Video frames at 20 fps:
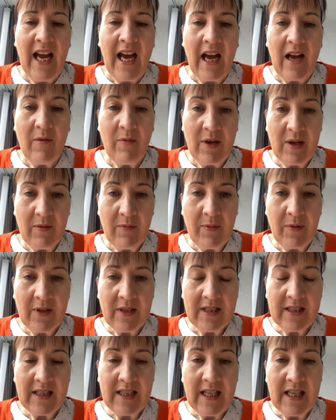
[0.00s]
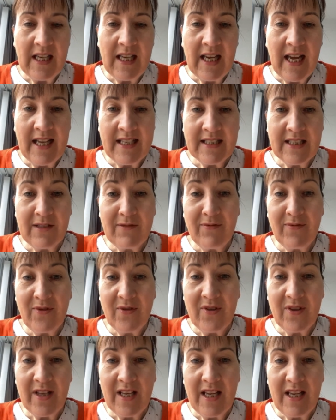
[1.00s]
I will put the handout for
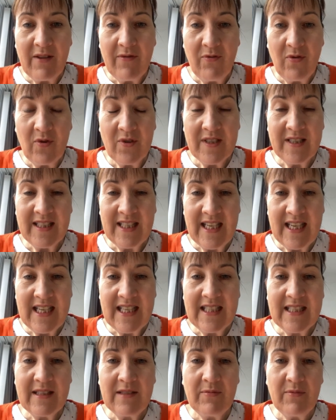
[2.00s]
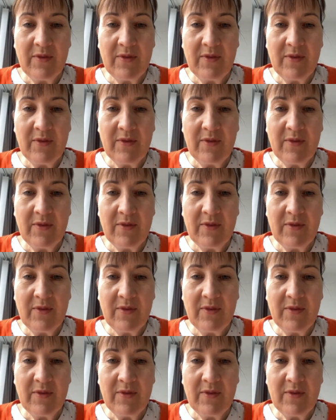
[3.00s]
the 4 C's,